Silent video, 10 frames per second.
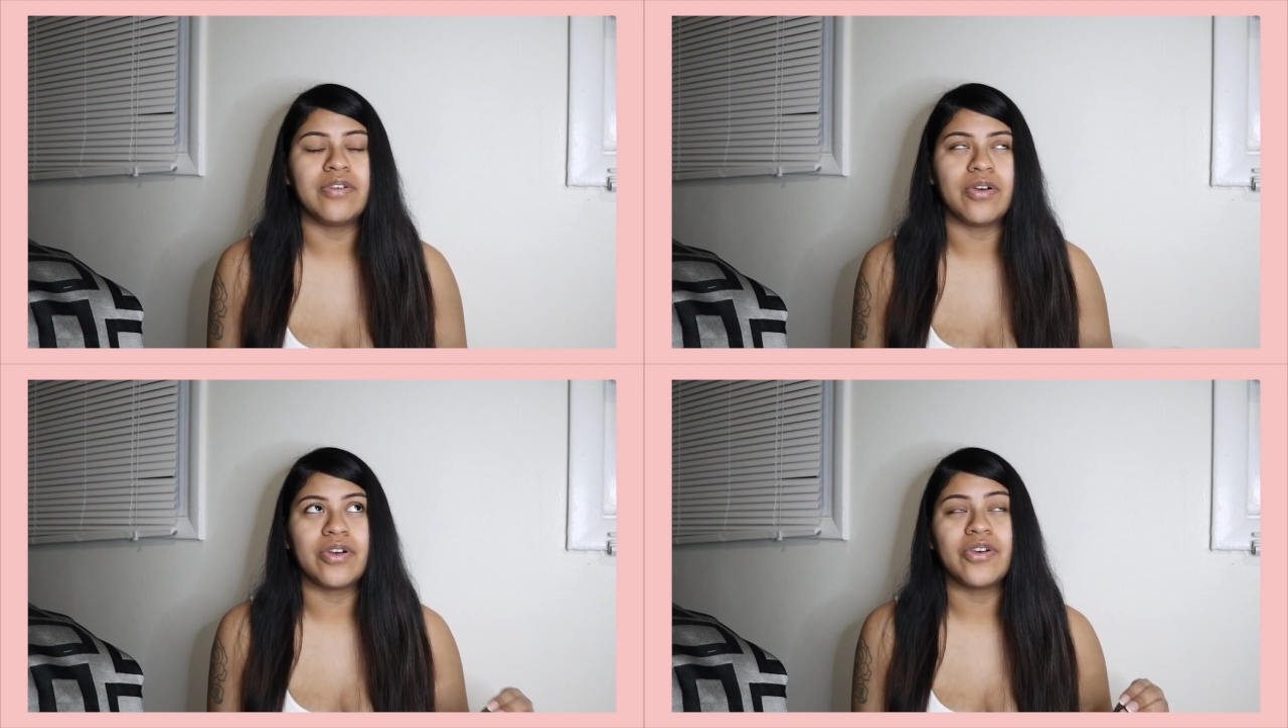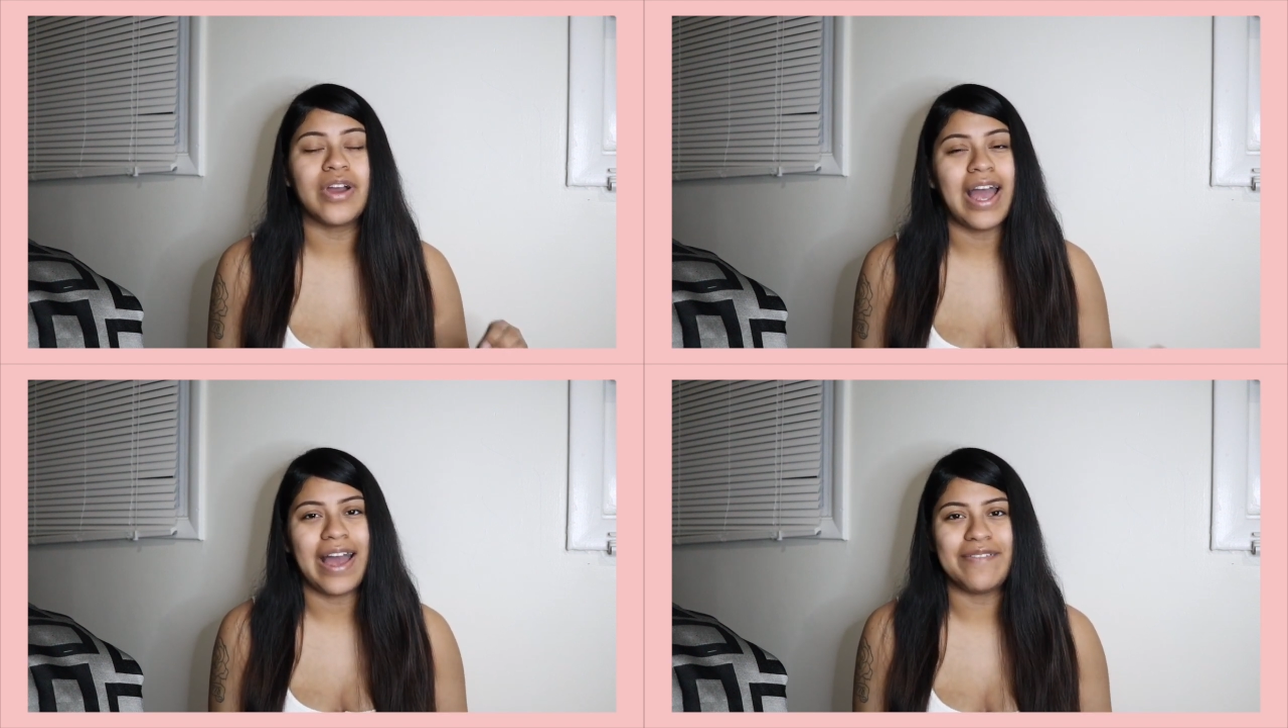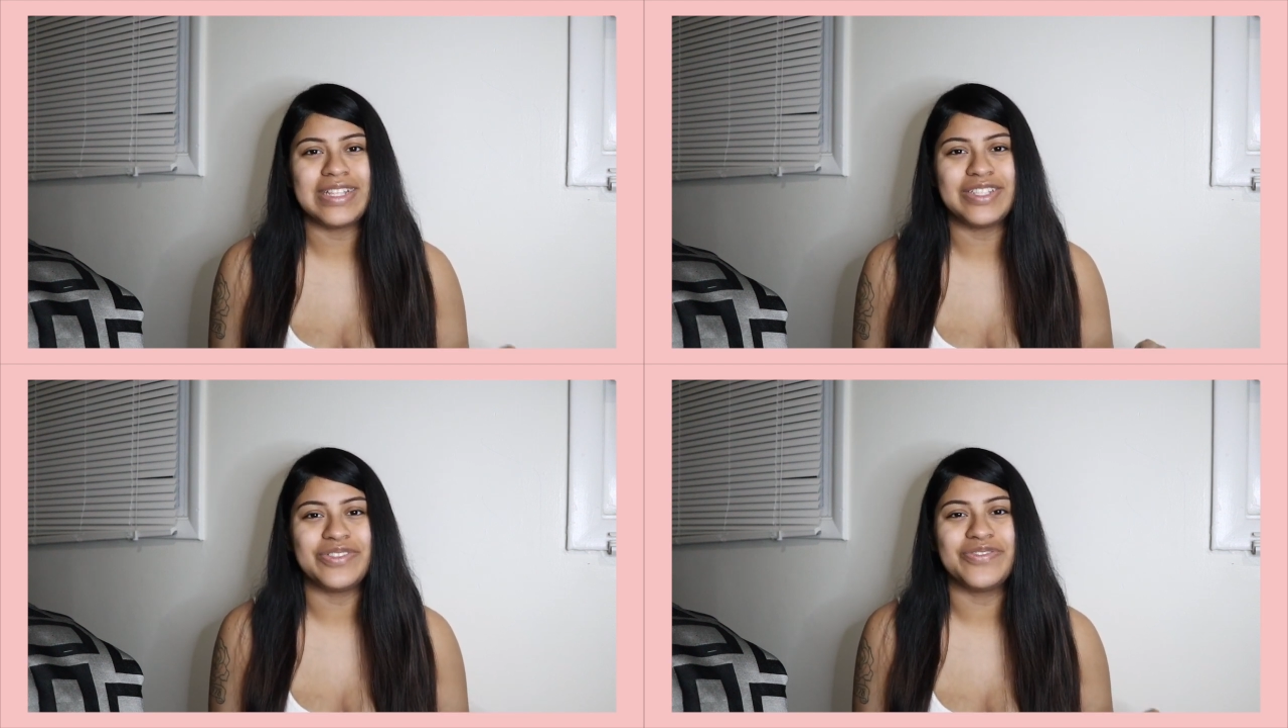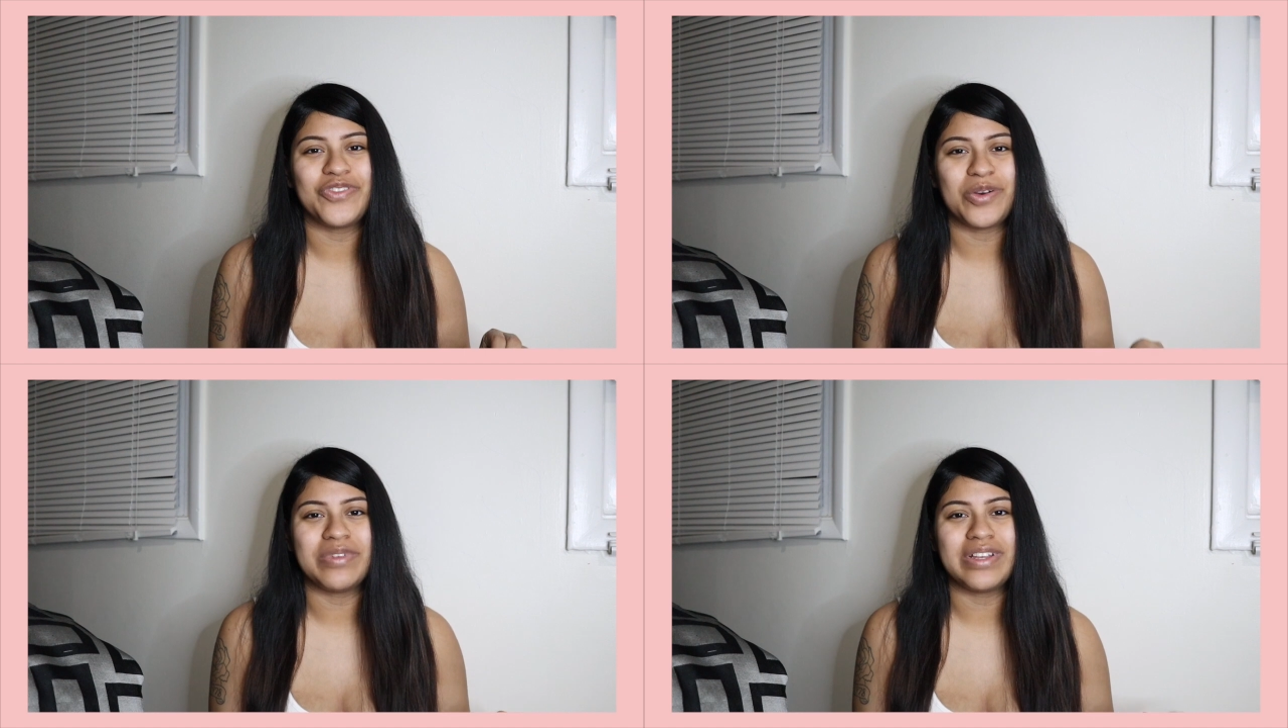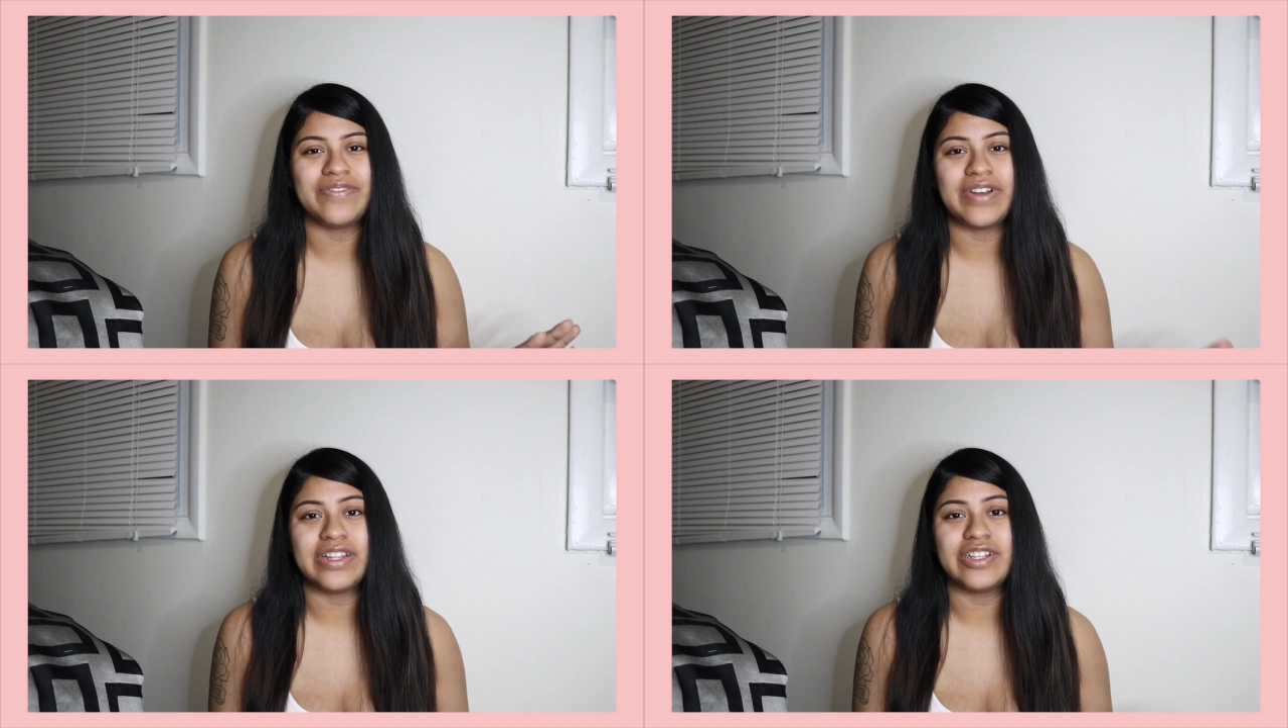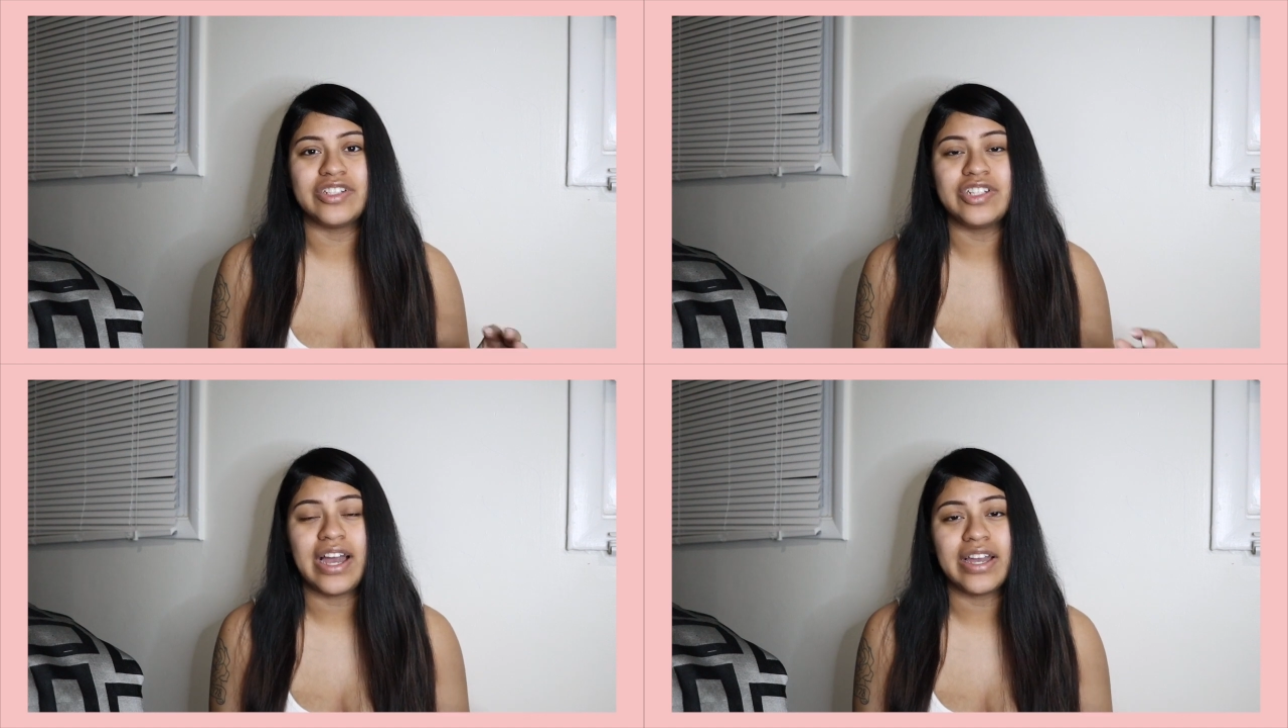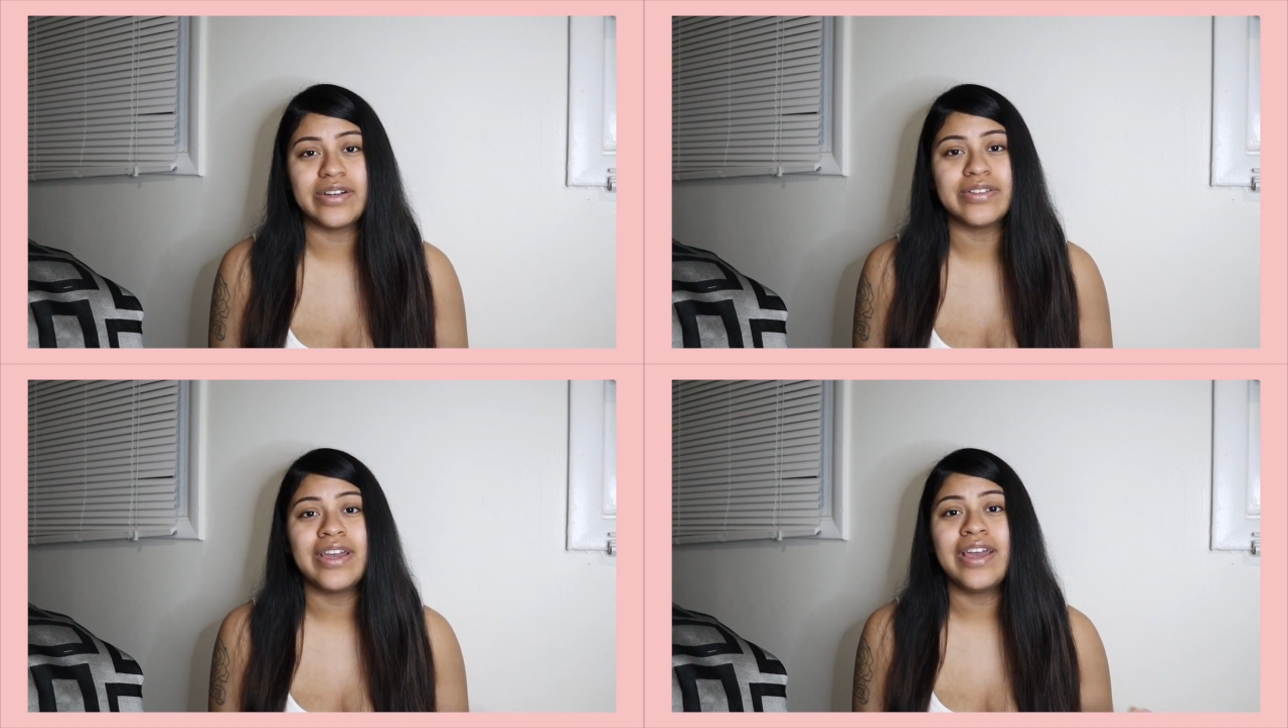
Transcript: or having to formula fed their child.